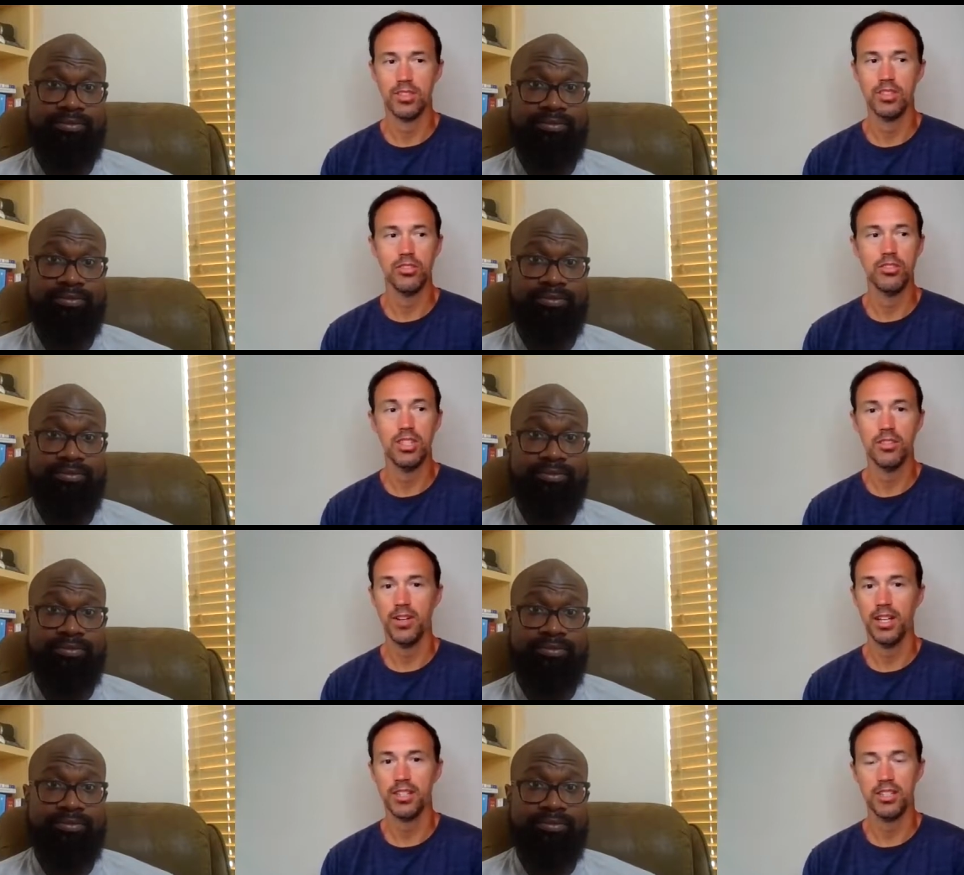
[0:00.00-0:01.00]
Speaker 1: you need to
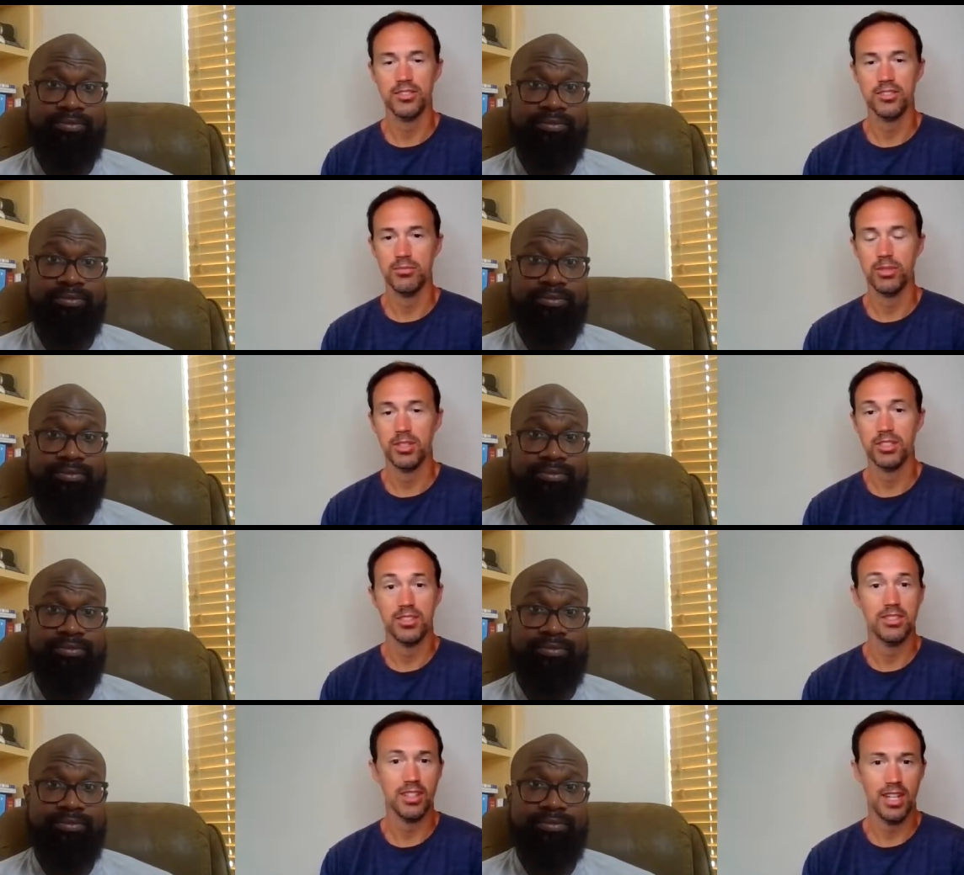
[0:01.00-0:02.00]
find cousin Jimmy because
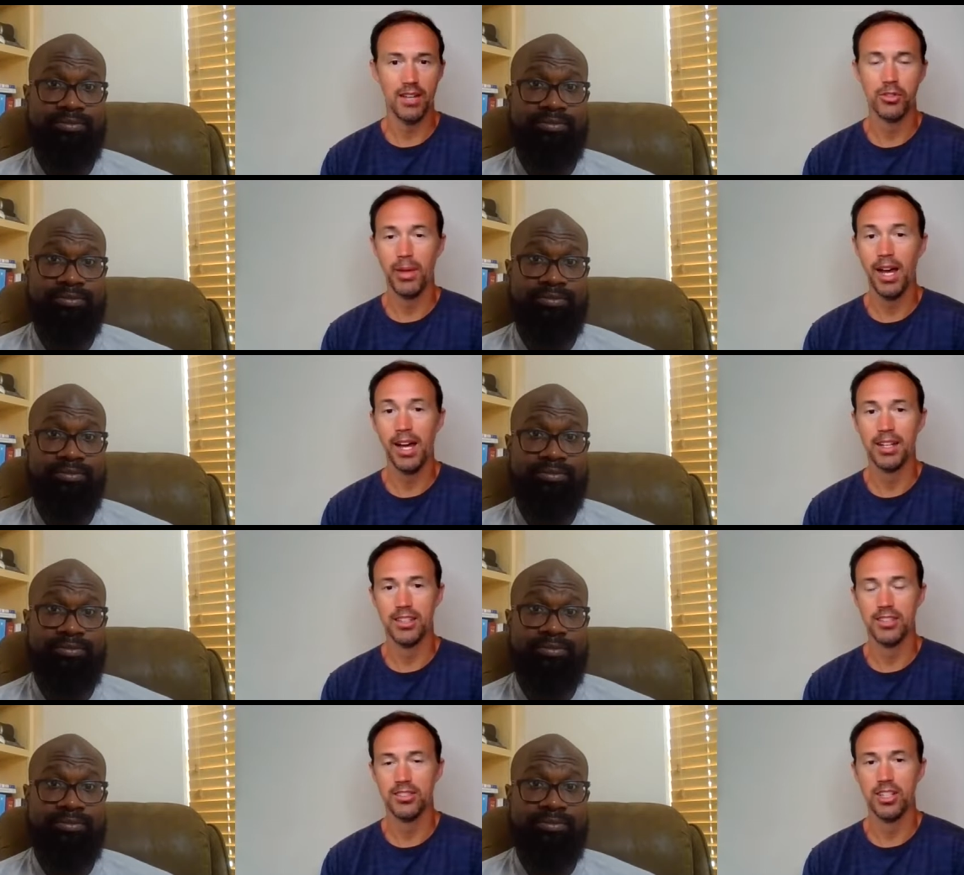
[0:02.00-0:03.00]
he's going to have your back
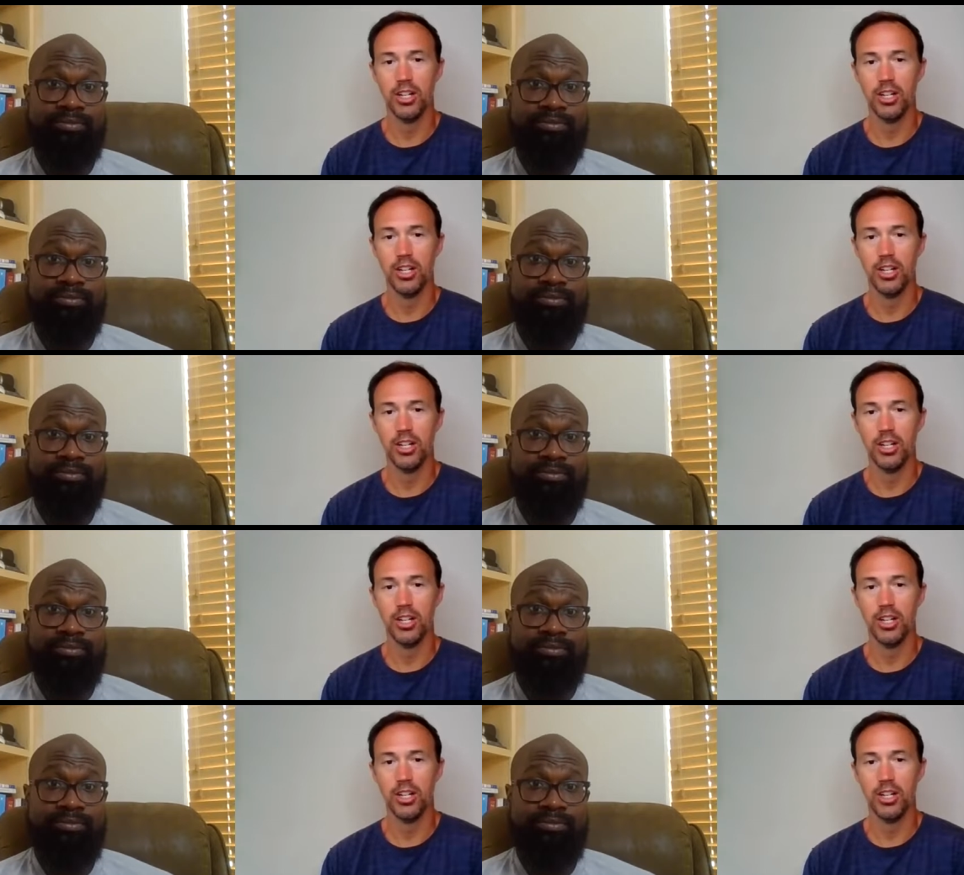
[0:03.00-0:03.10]
and he's going to